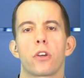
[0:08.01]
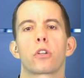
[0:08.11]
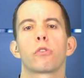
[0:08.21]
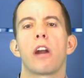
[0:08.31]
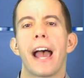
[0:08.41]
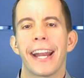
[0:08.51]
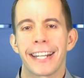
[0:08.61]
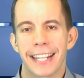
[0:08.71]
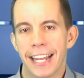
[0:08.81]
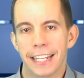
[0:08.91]
the
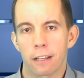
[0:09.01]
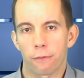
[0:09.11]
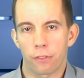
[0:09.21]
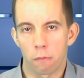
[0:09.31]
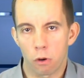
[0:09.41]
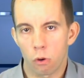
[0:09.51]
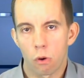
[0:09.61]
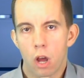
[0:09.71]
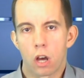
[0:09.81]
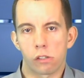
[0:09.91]
granddaddy of them
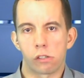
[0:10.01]
all,